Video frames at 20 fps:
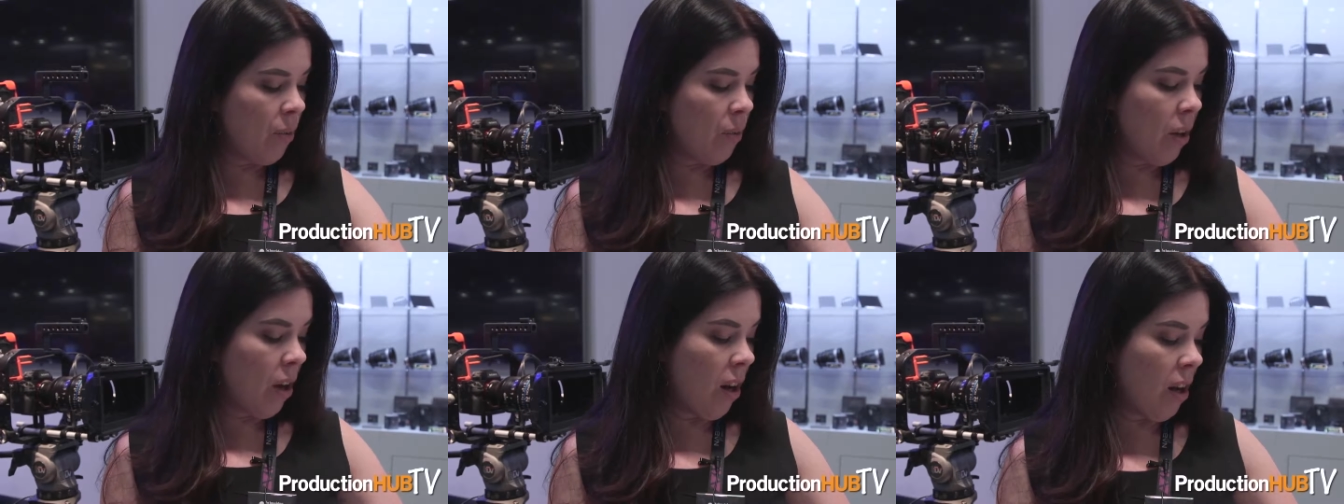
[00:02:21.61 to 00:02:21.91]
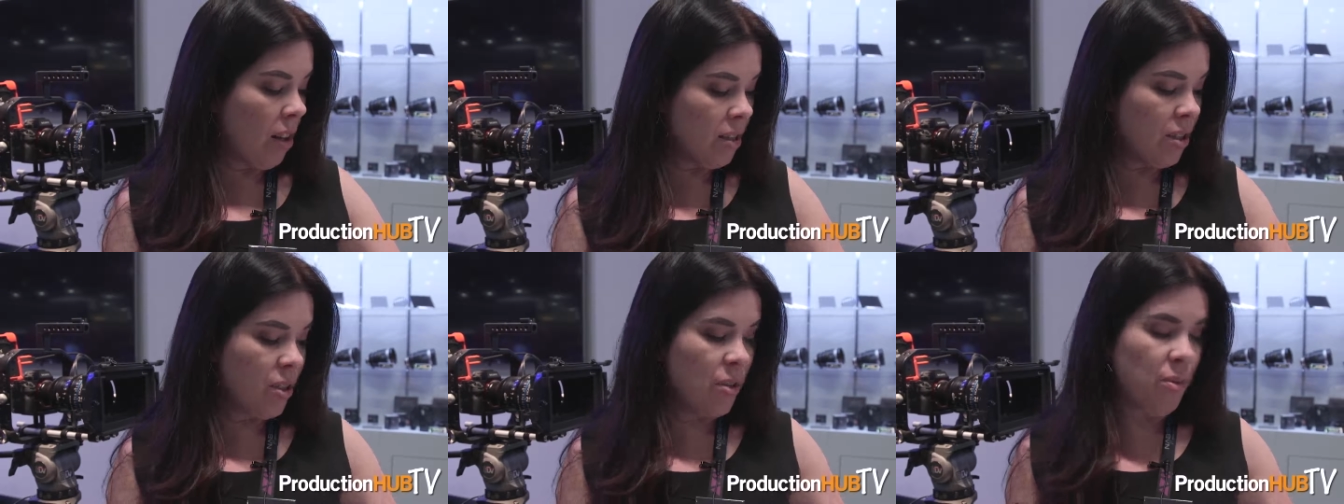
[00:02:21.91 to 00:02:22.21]
we're
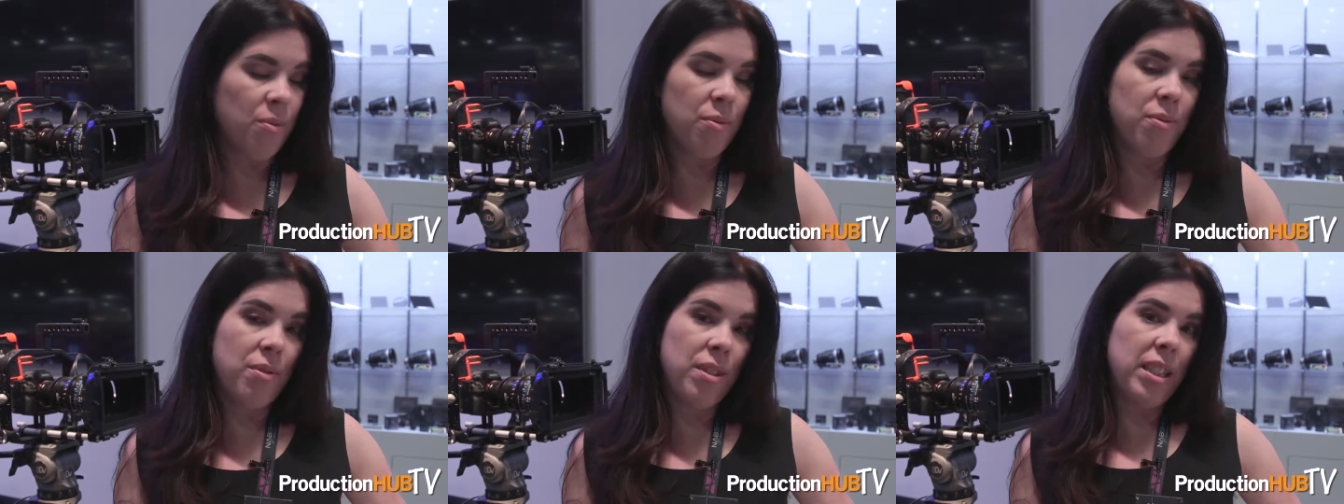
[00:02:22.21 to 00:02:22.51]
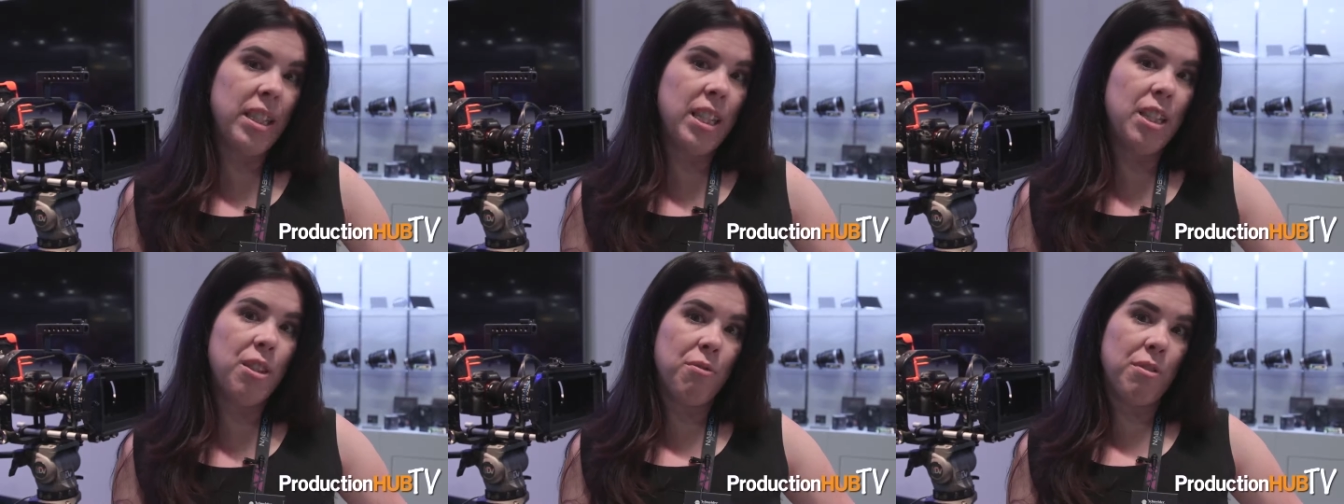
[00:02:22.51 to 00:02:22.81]
also
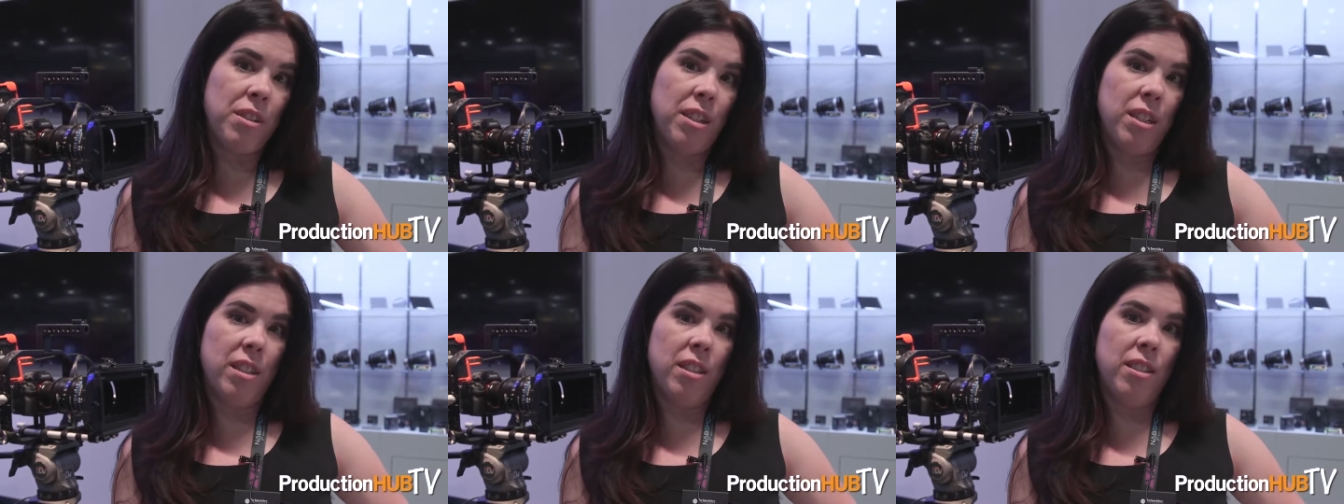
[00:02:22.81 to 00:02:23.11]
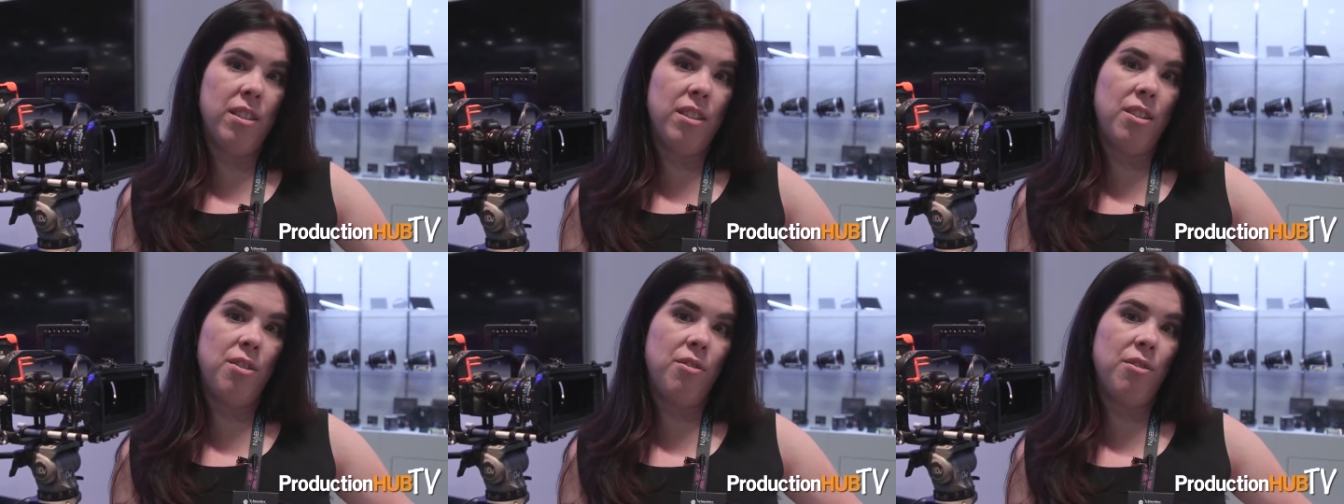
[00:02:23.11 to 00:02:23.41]
really
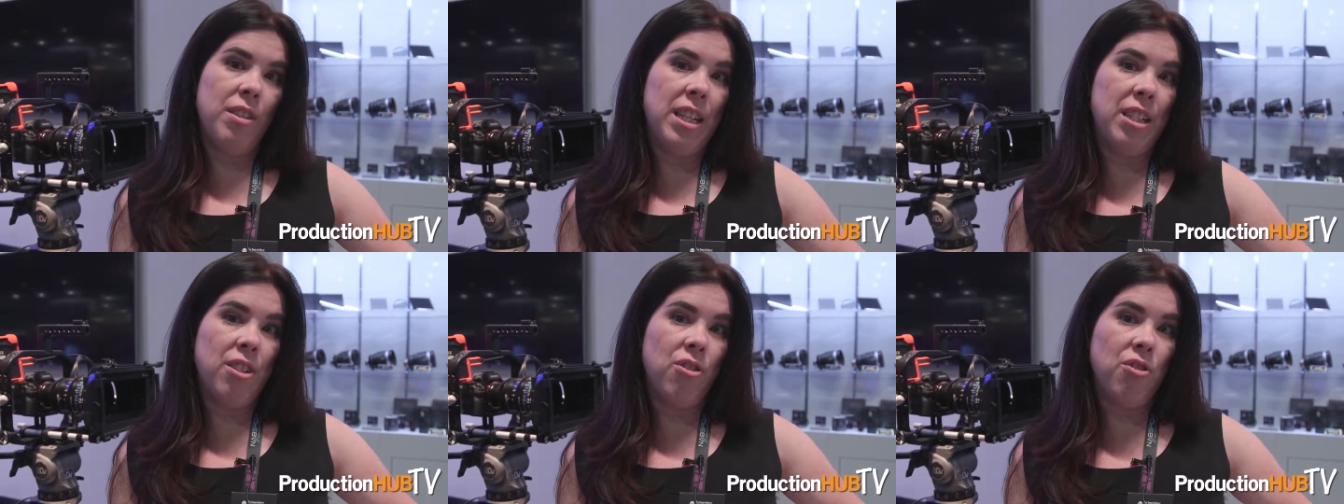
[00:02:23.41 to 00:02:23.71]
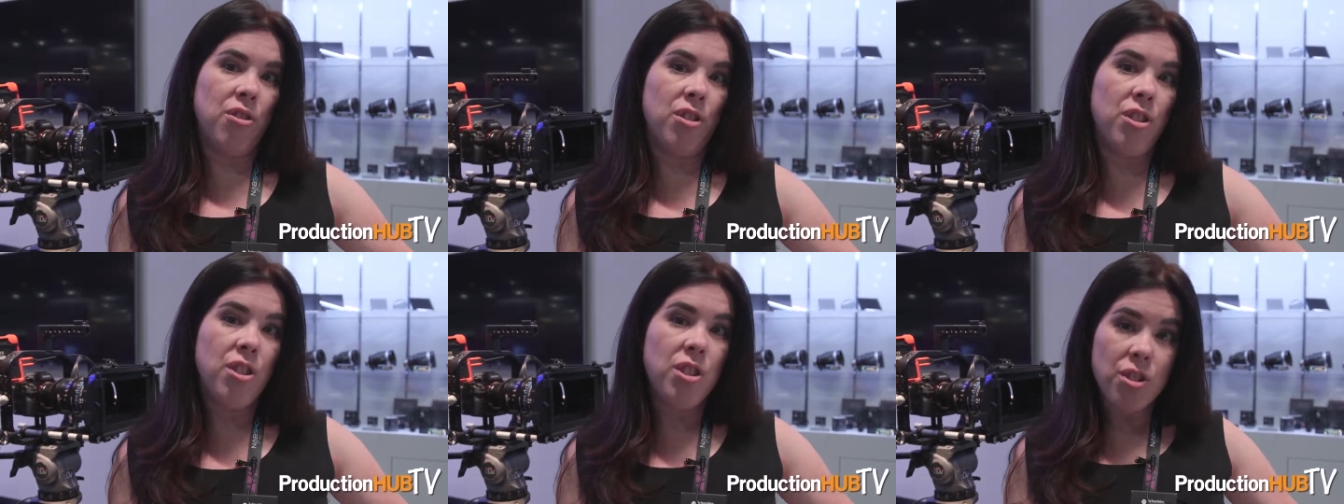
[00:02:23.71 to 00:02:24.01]
thrilled to
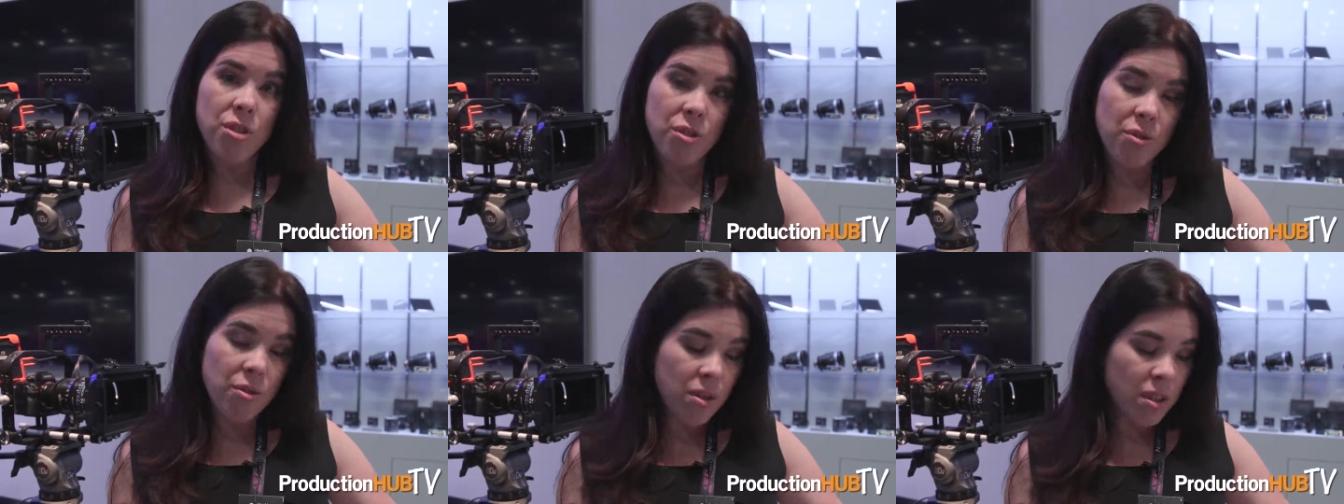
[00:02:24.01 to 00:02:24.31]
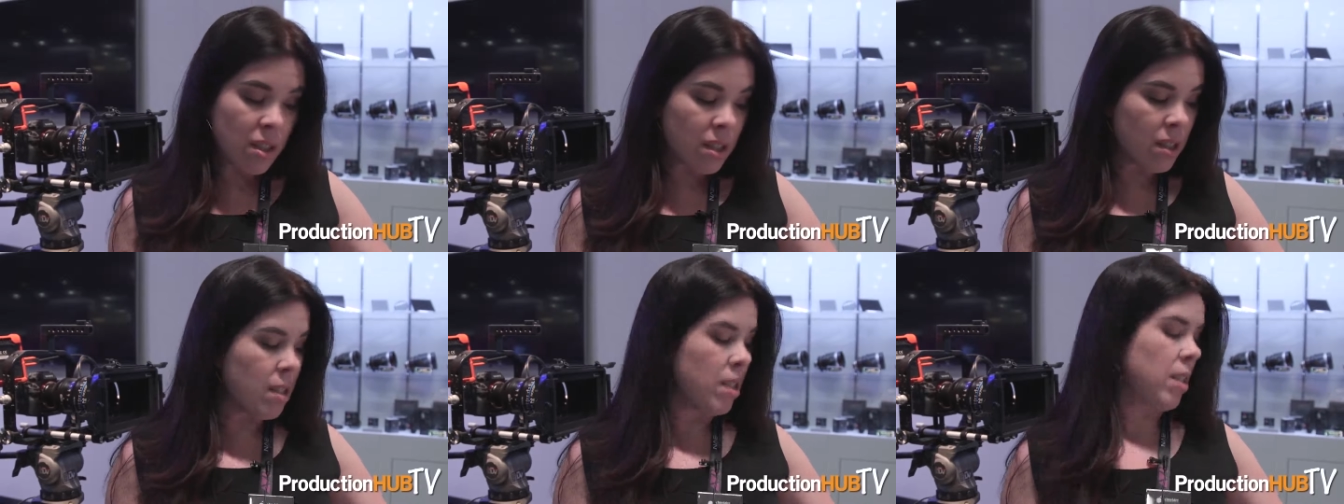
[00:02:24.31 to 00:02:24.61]

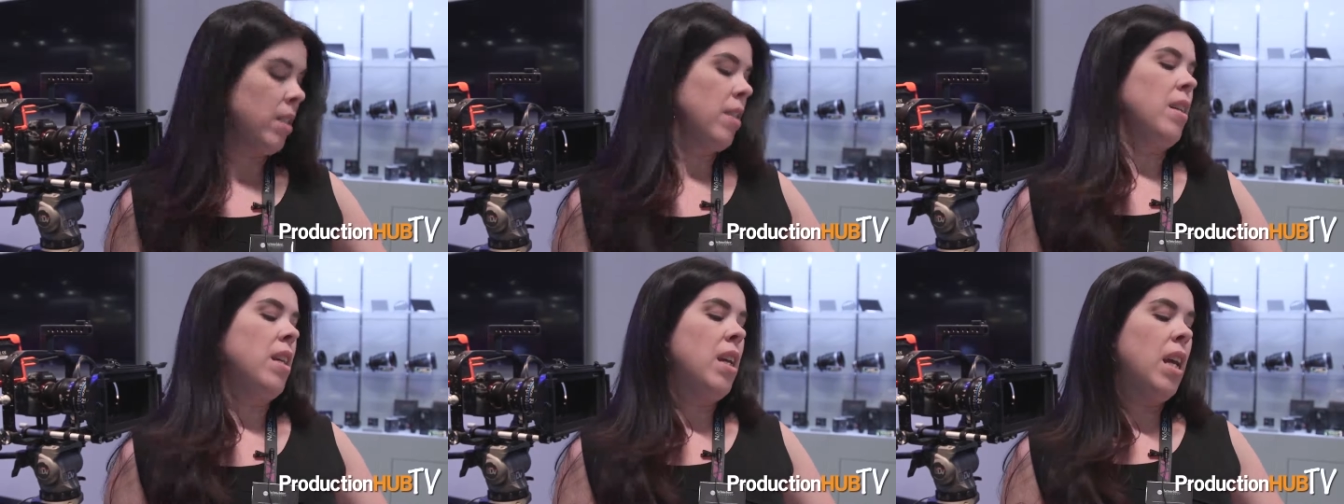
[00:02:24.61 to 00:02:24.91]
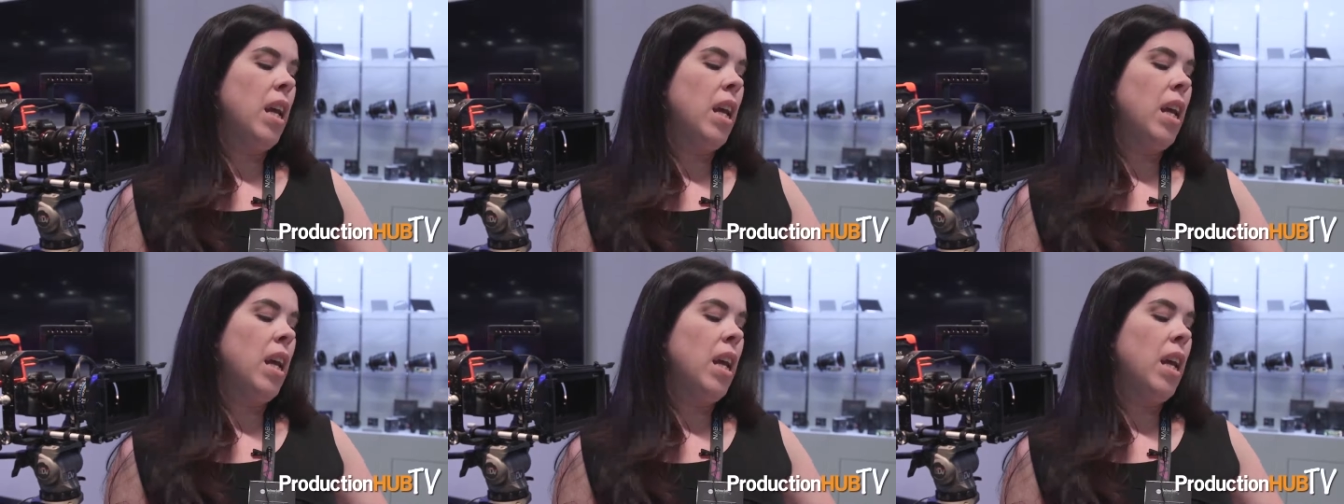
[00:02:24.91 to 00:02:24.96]
introduce